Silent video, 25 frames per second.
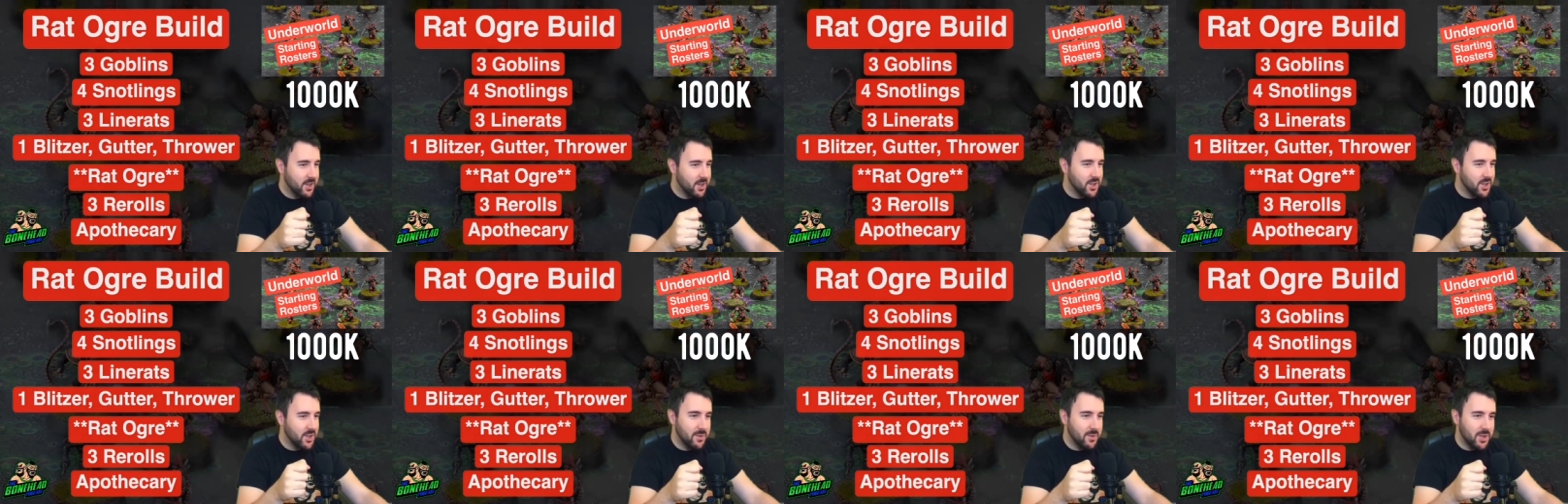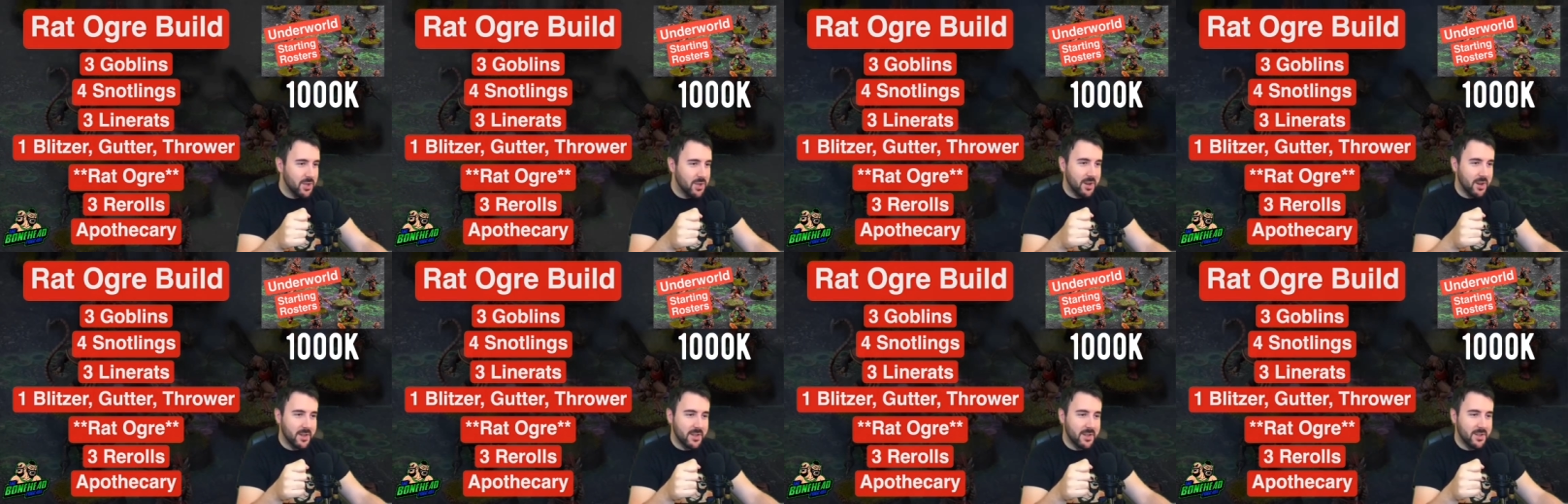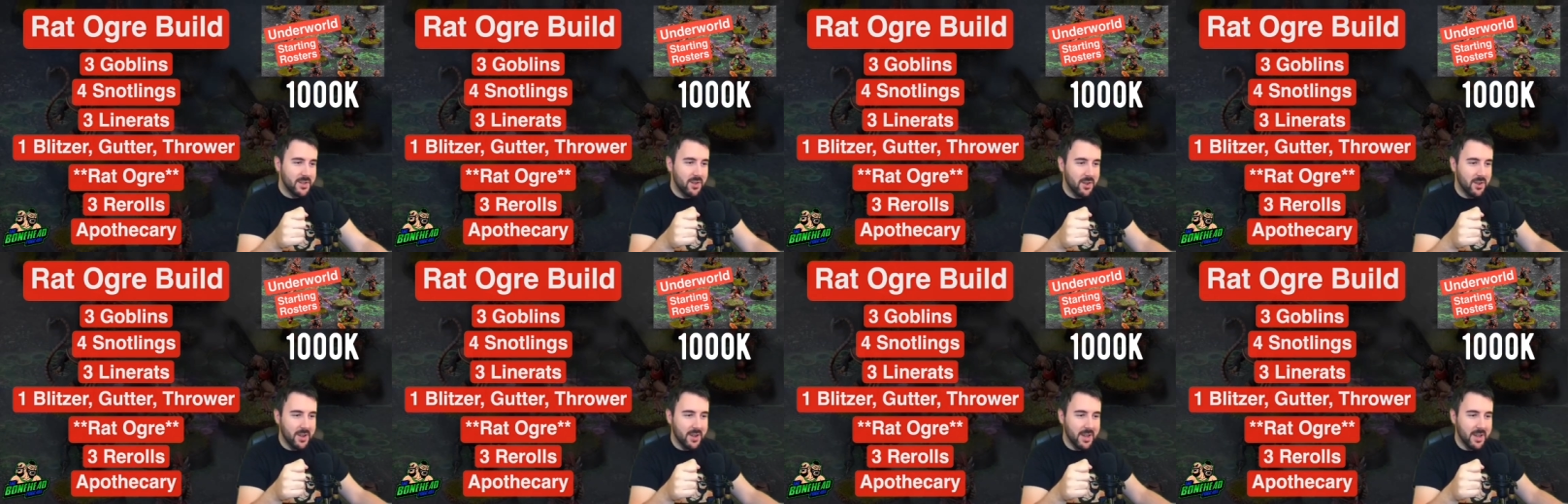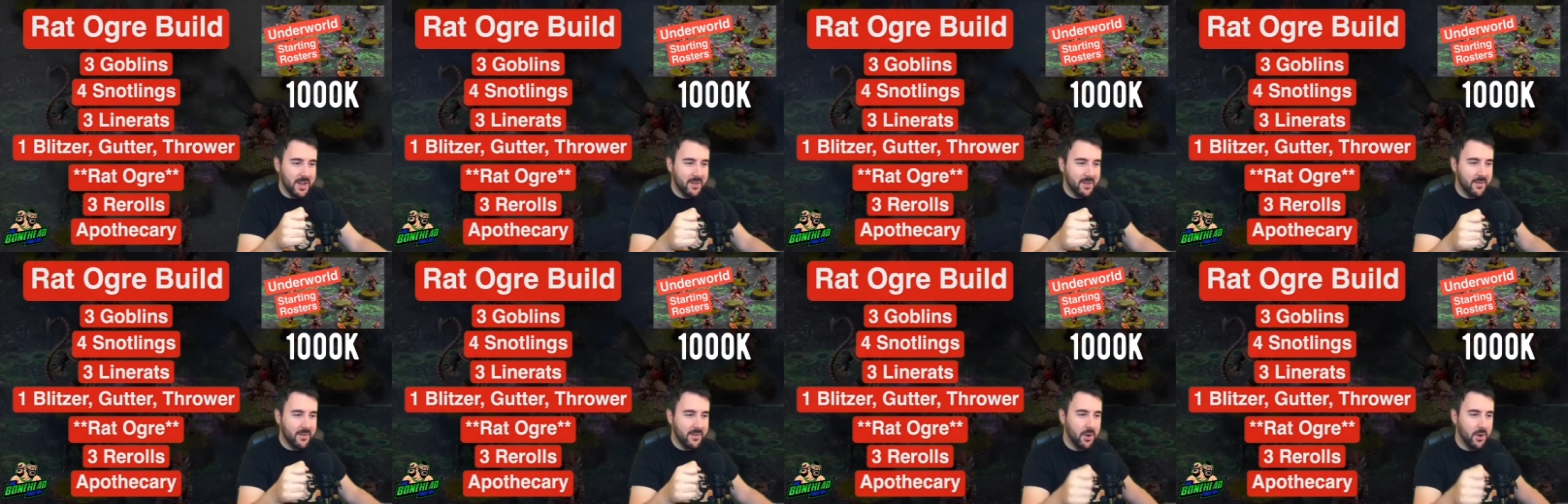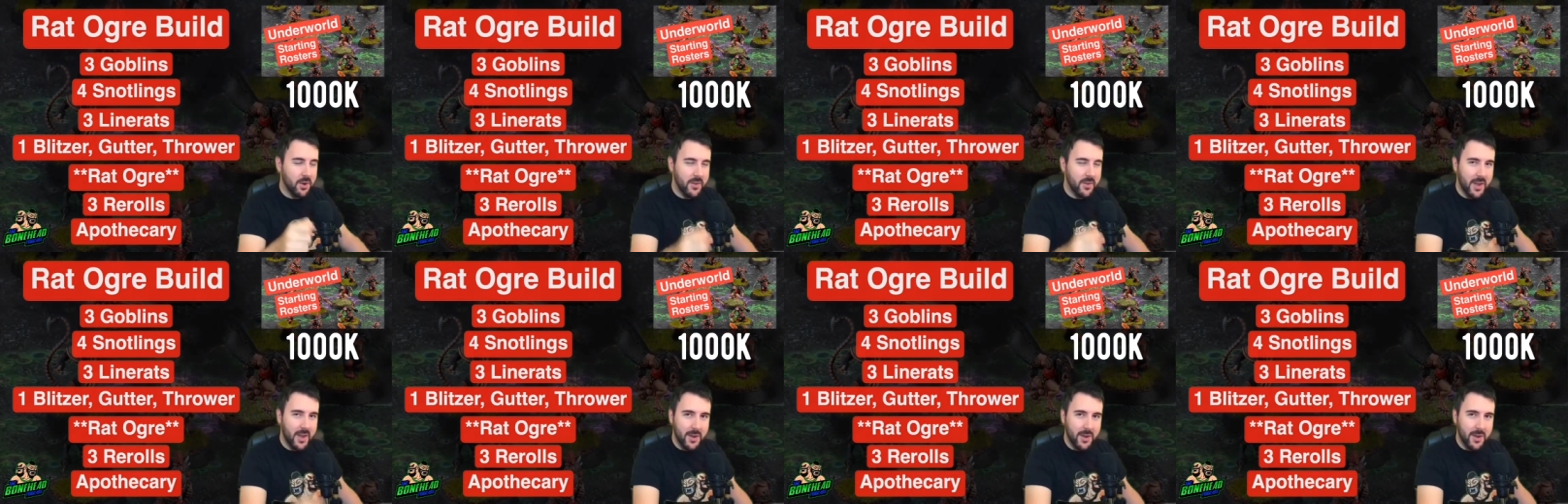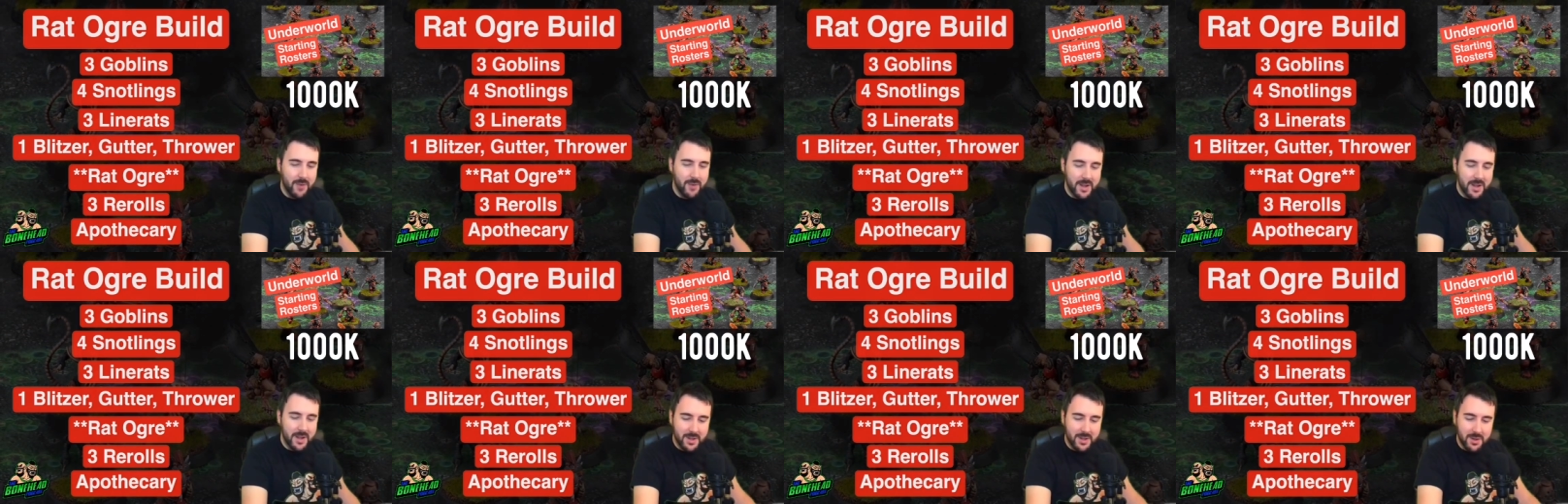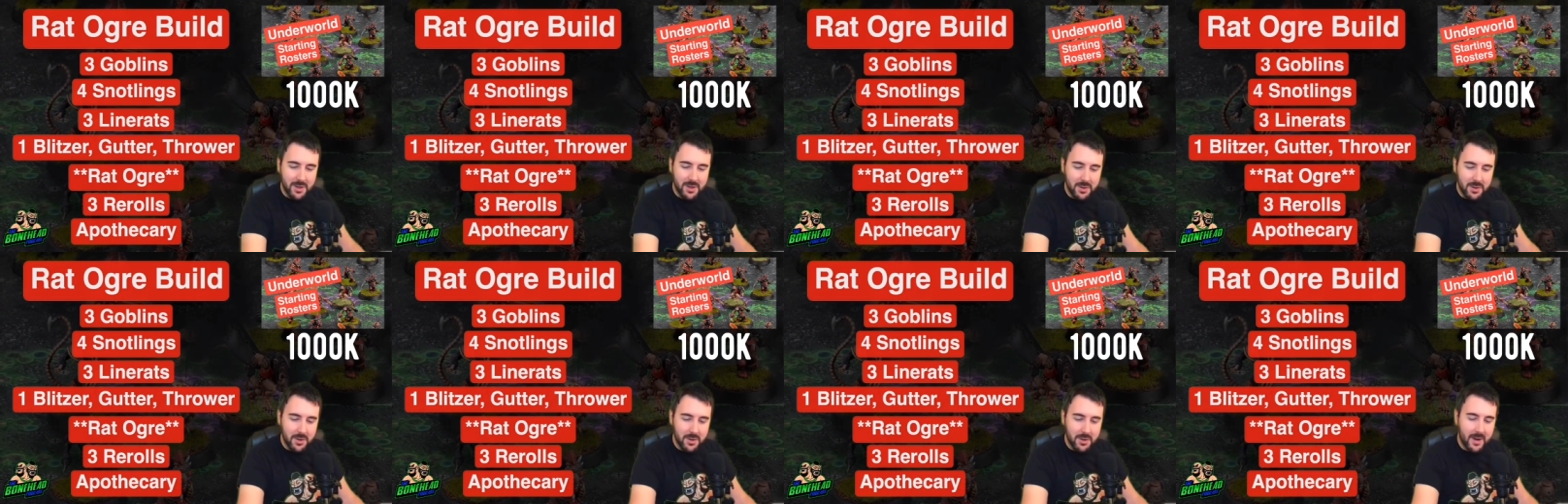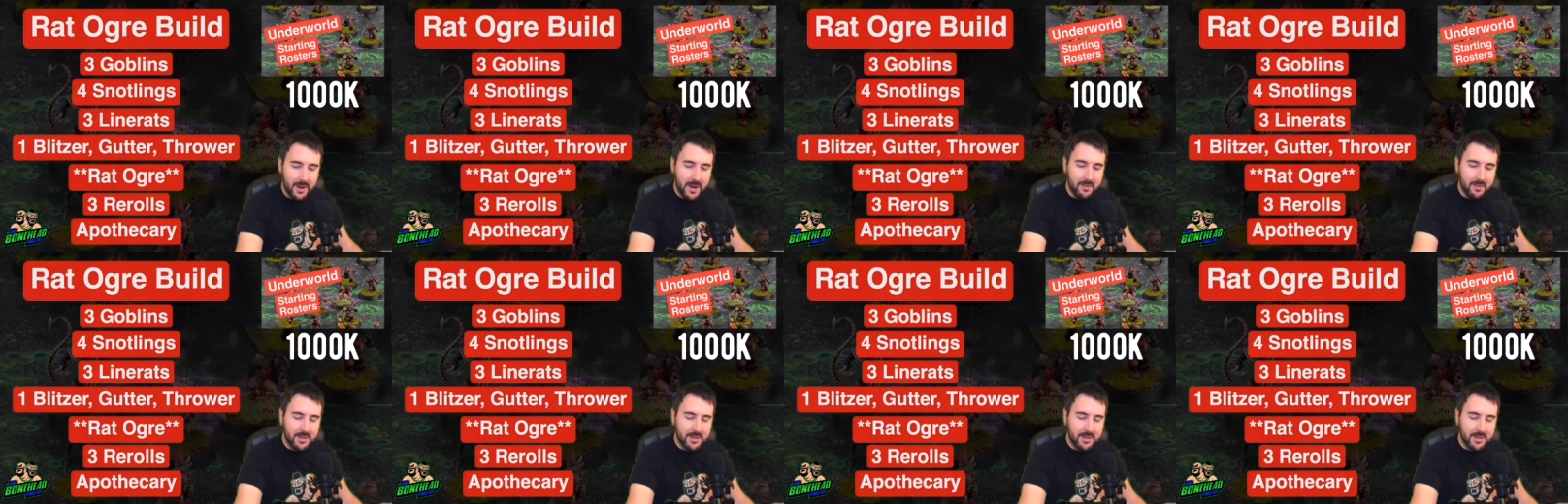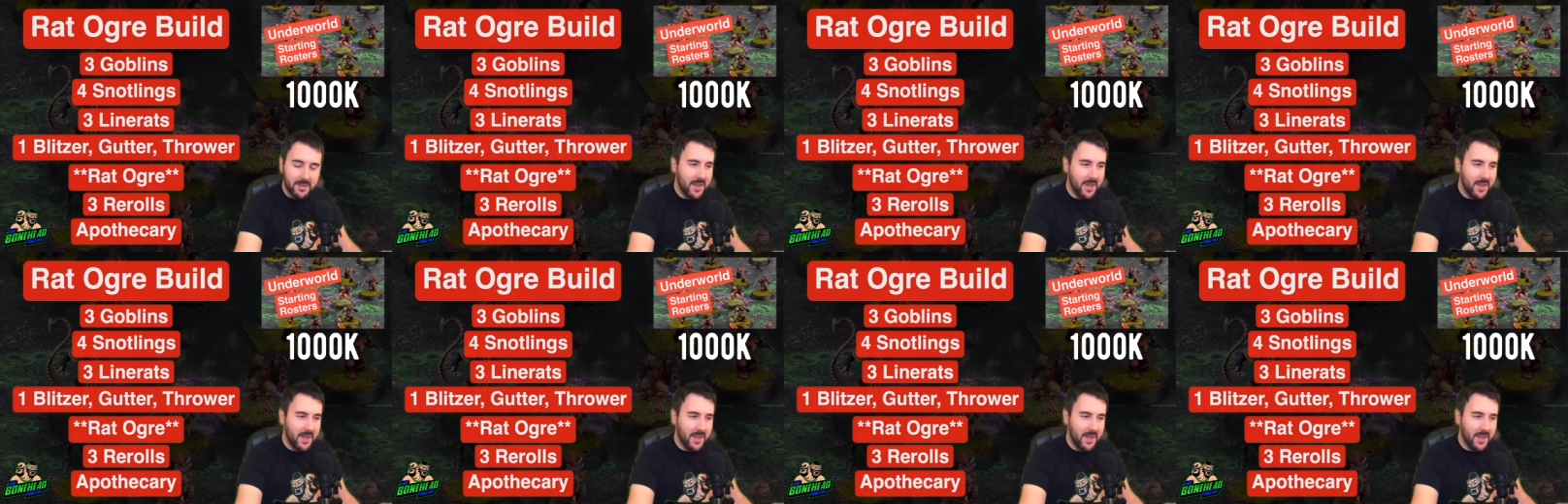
you chuck a Snotling, follow that rat ogre around,